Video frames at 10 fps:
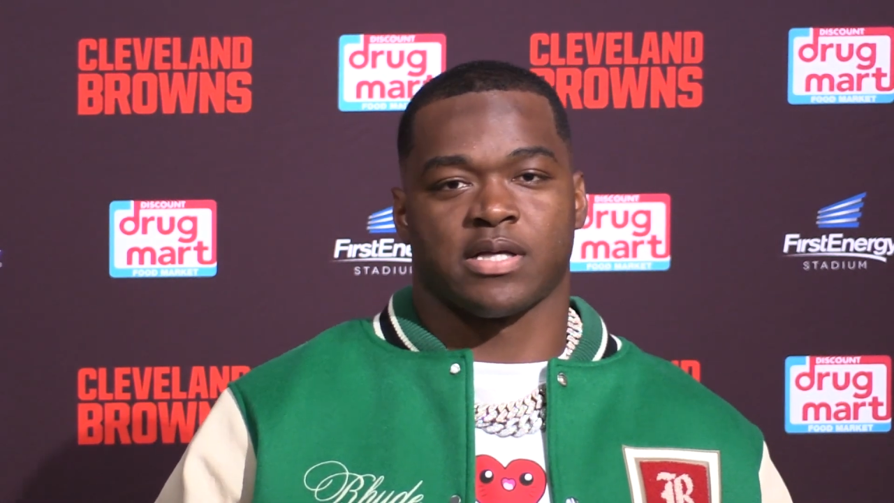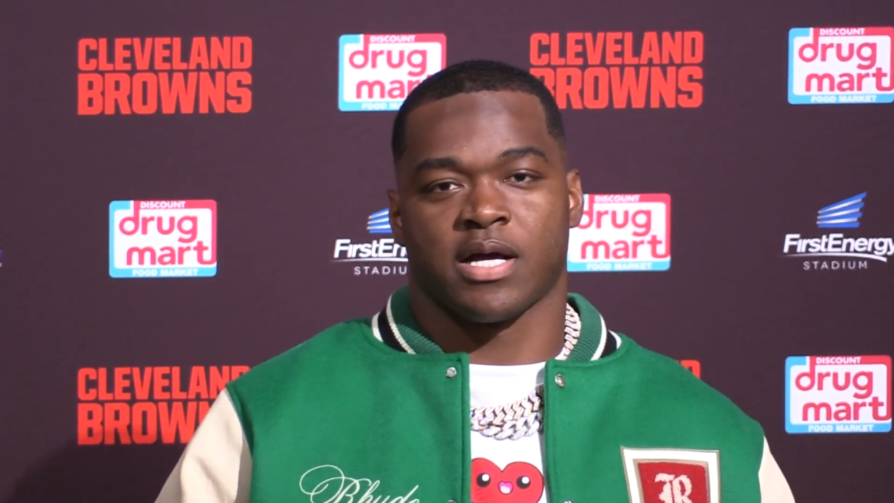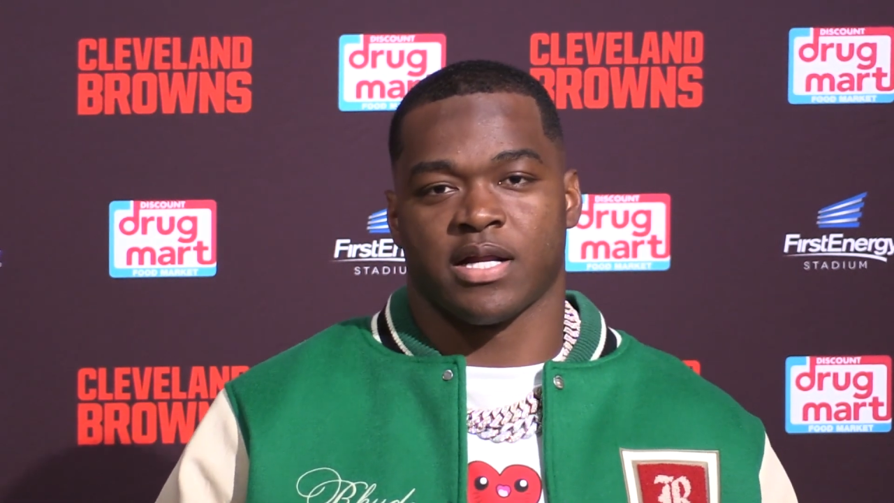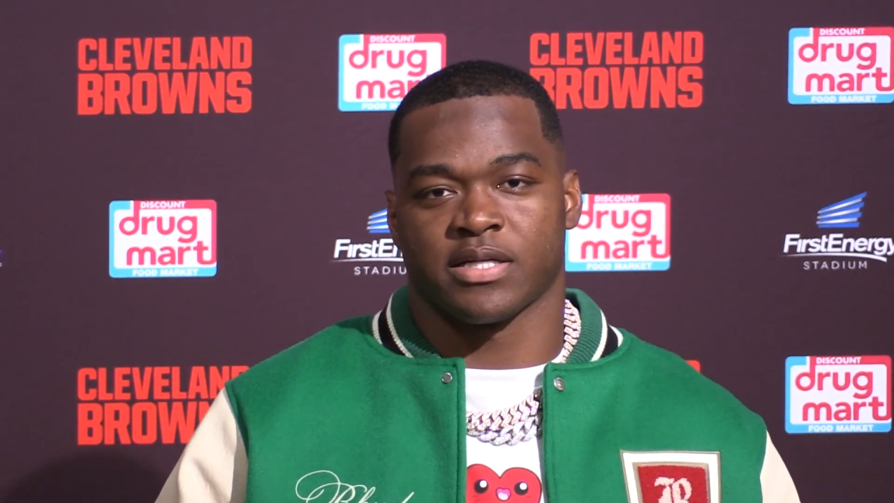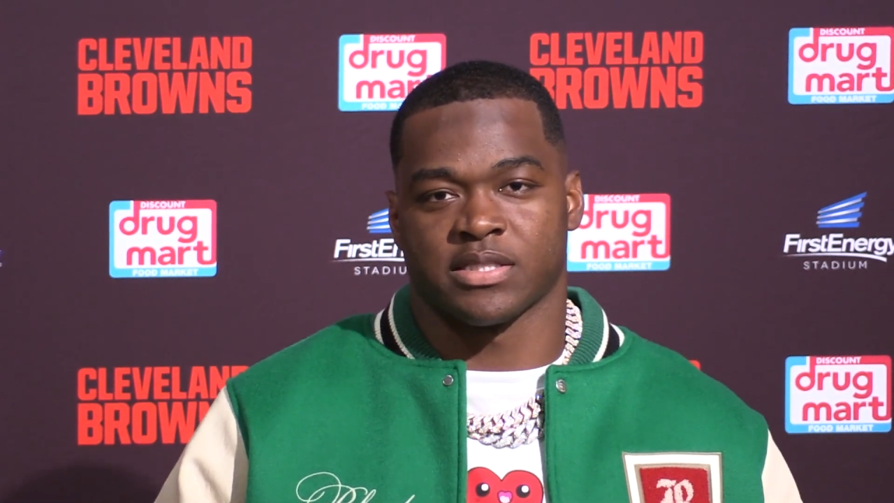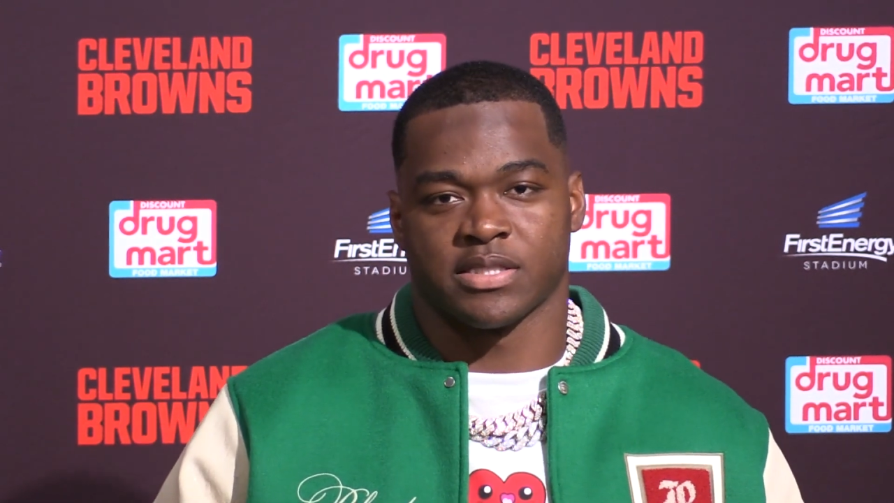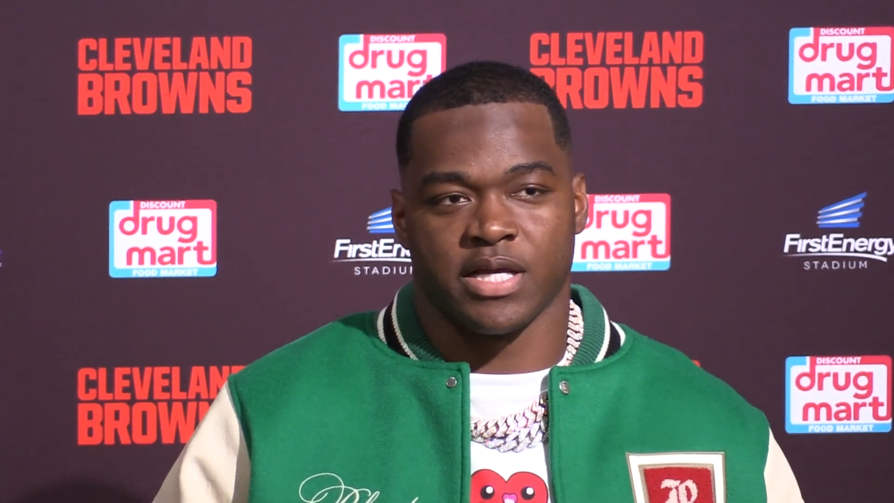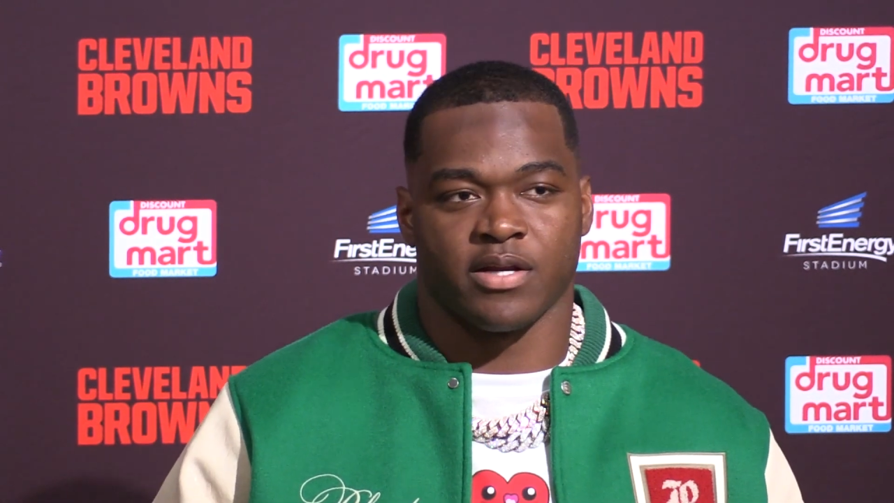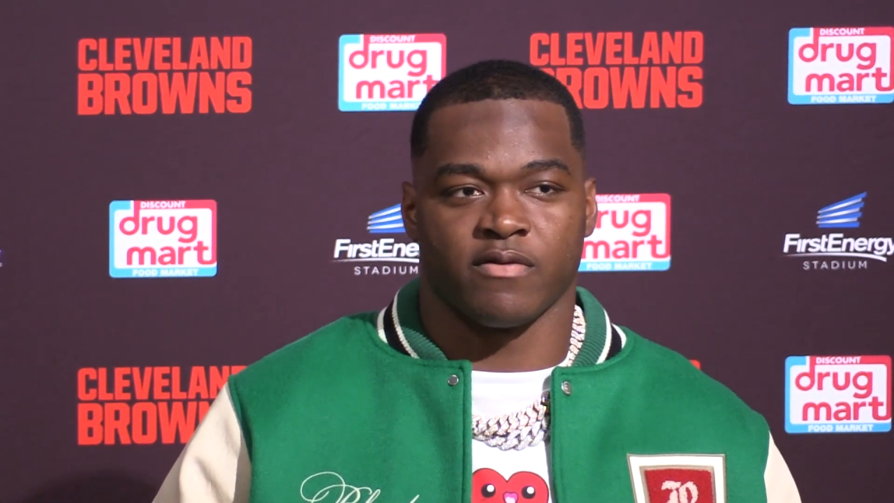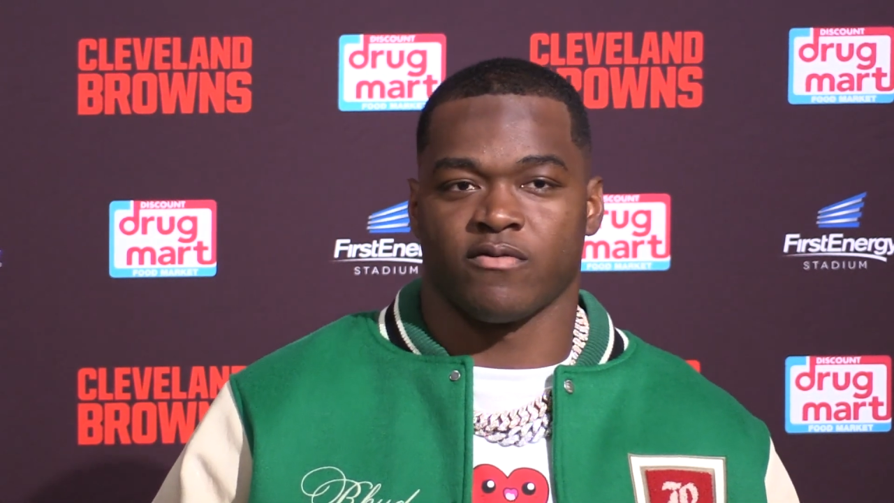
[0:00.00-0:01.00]
kind of like the
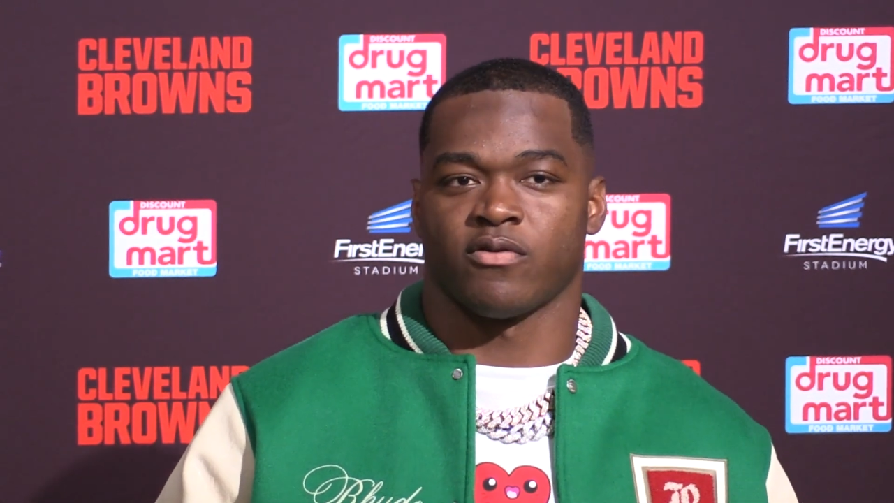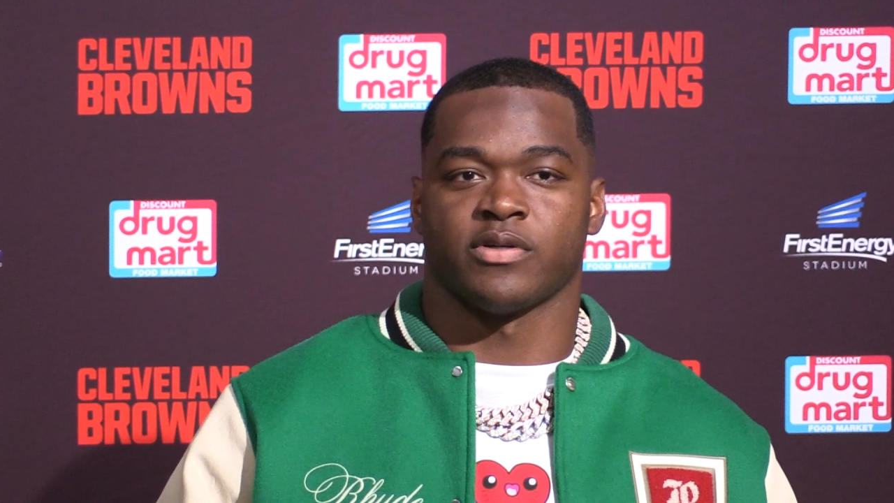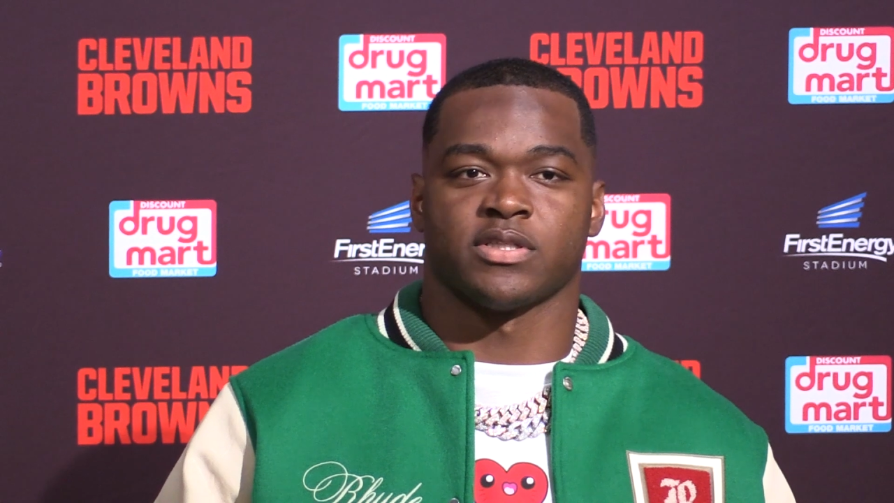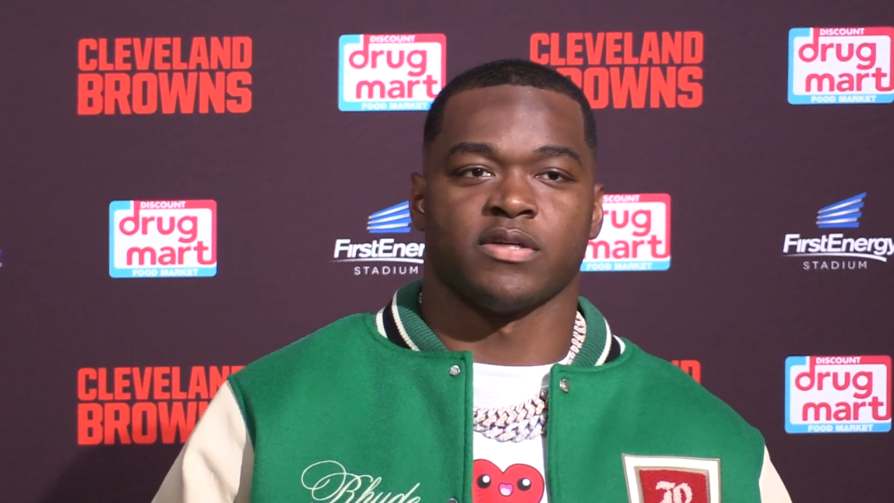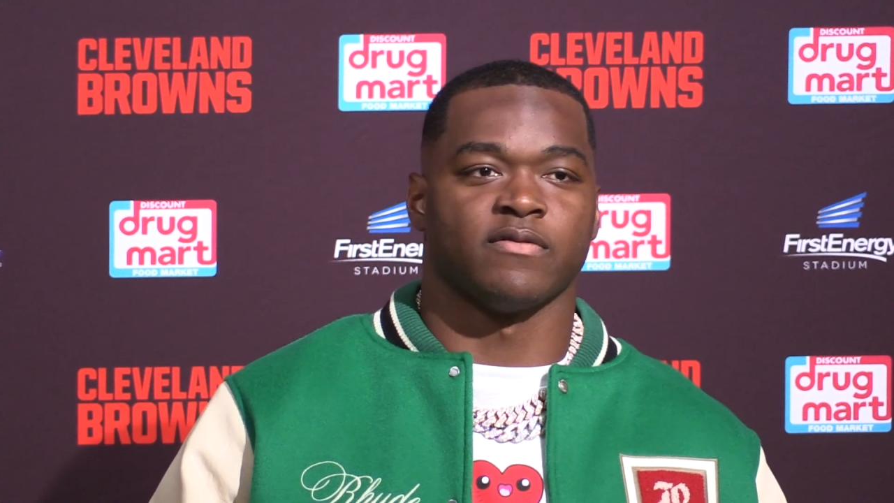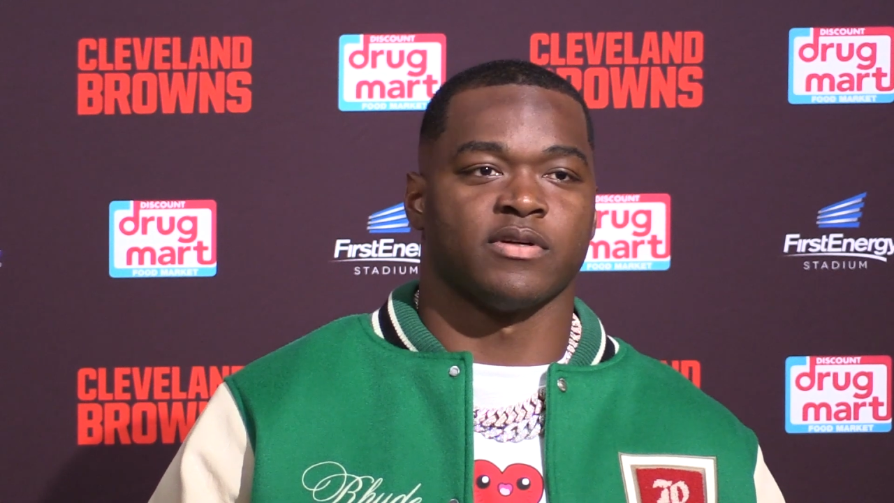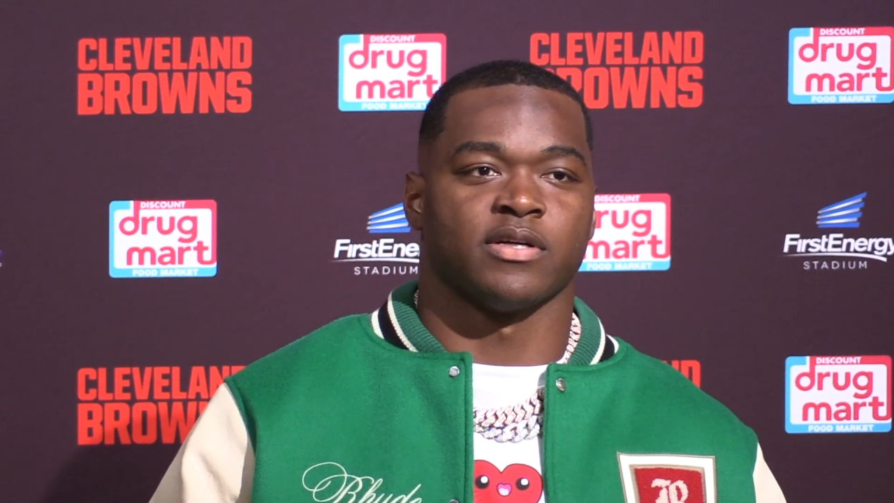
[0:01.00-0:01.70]
standard for a receiver